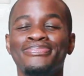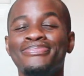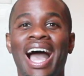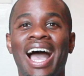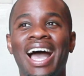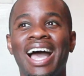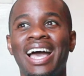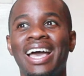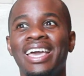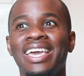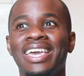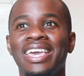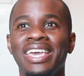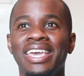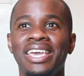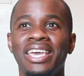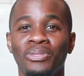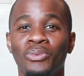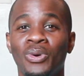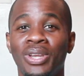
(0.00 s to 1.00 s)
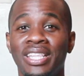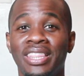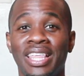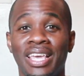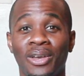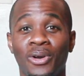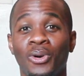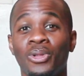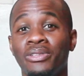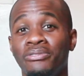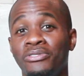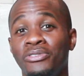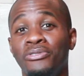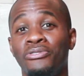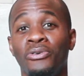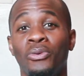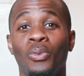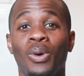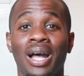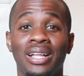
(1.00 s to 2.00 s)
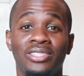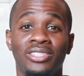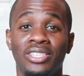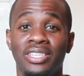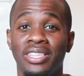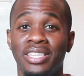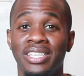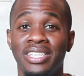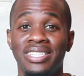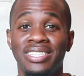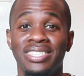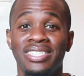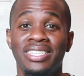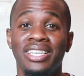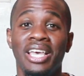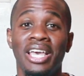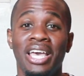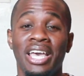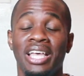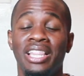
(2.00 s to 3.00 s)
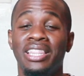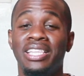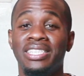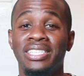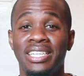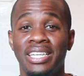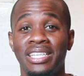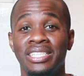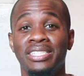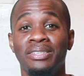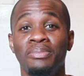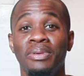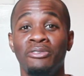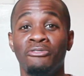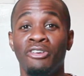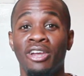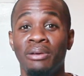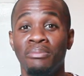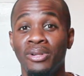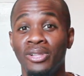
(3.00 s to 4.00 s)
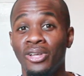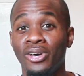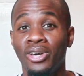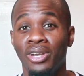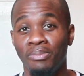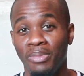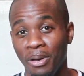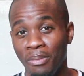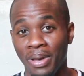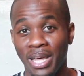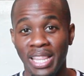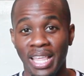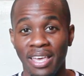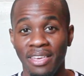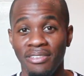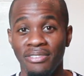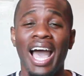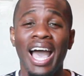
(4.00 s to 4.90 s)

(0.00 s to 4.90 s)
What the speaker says: I want to thank all of you for watching this, listening to me ramble on about my life.